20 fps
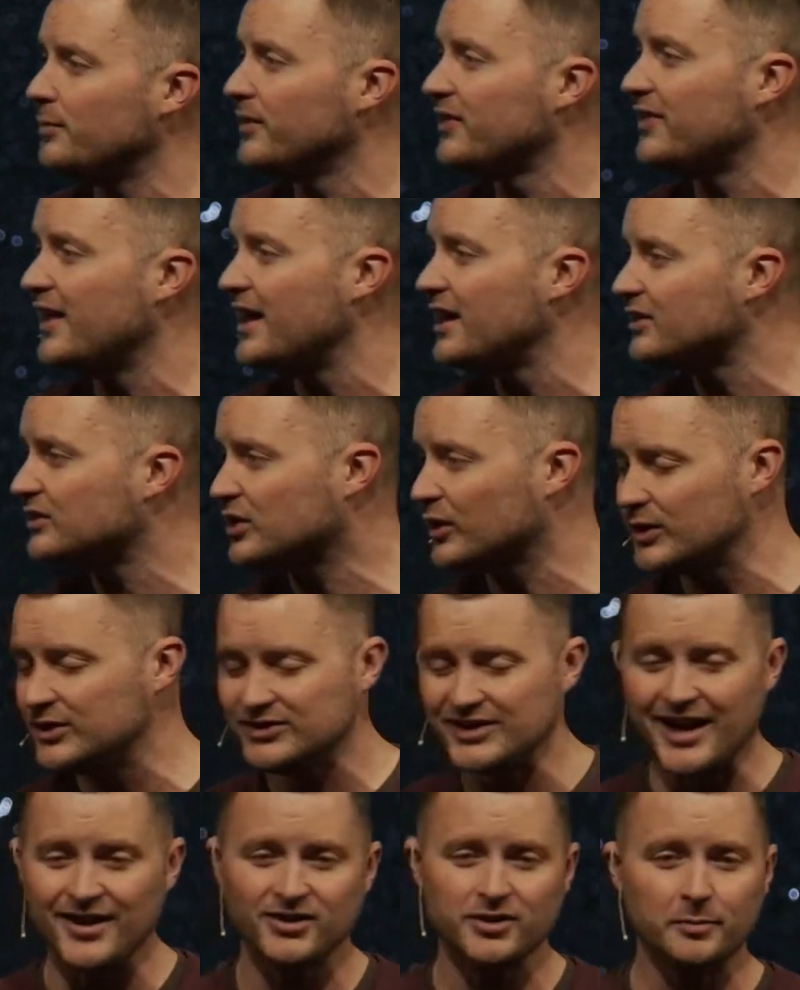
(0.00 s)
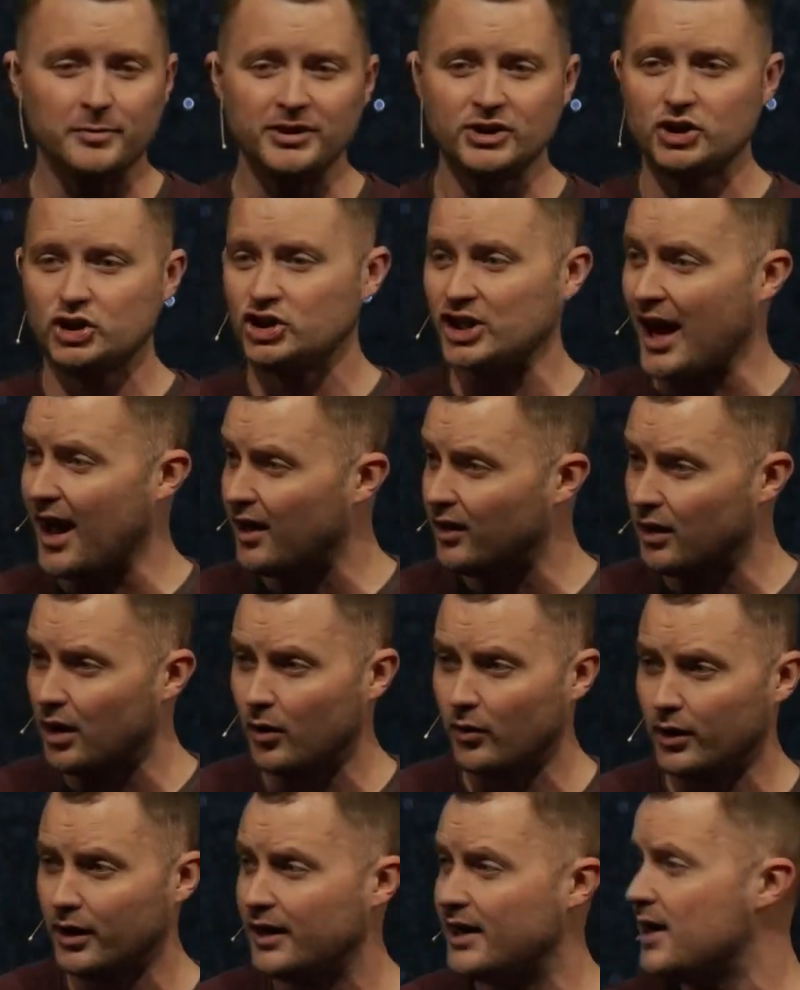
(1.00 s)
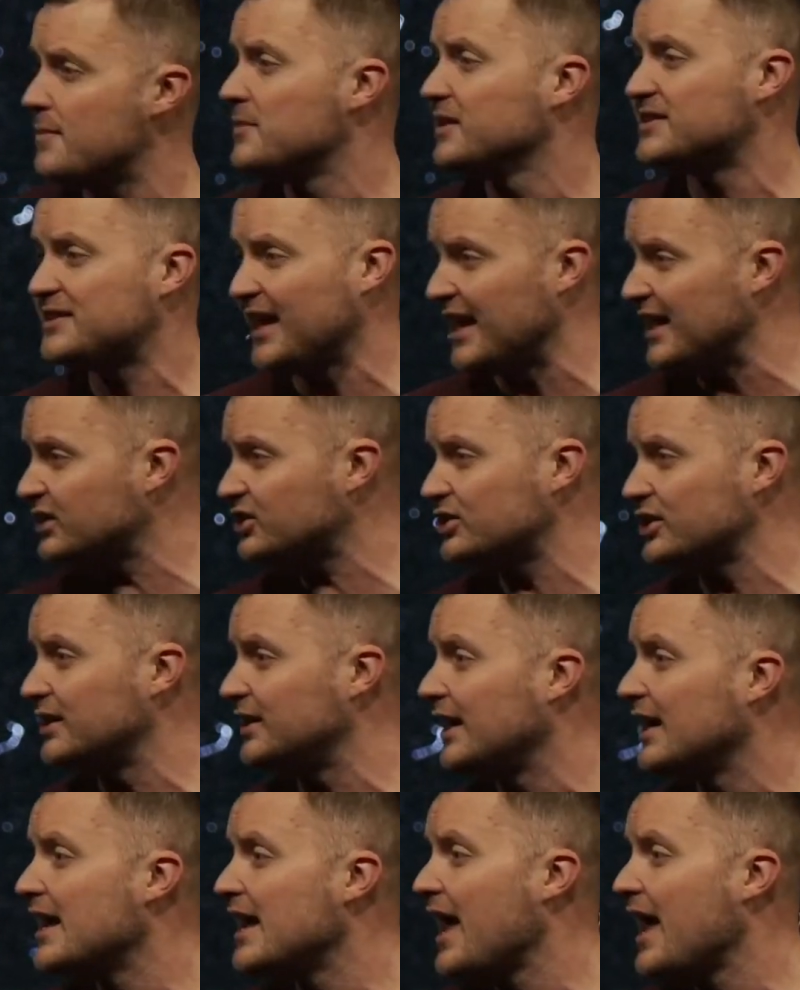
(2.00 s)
but then it turns out to be shallow or an imitation.